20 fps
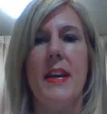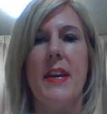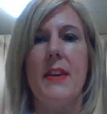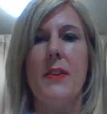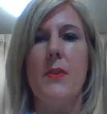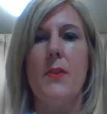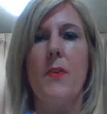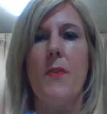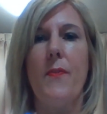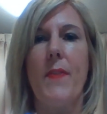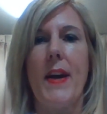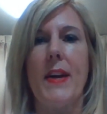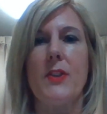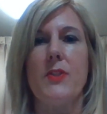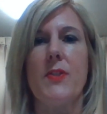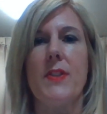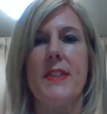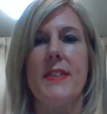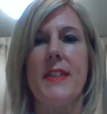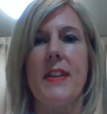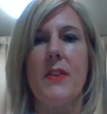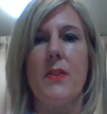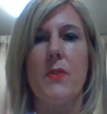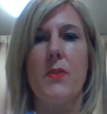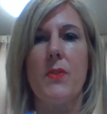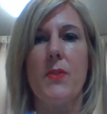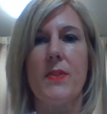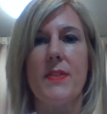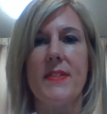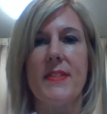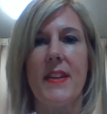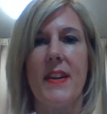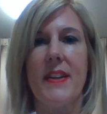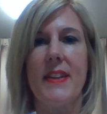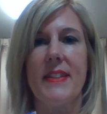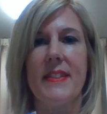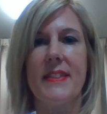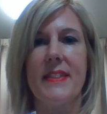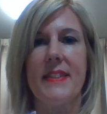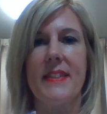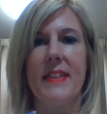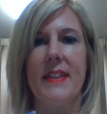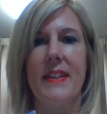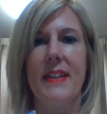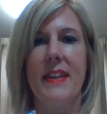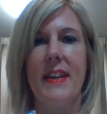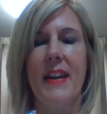in your factories and on your sites?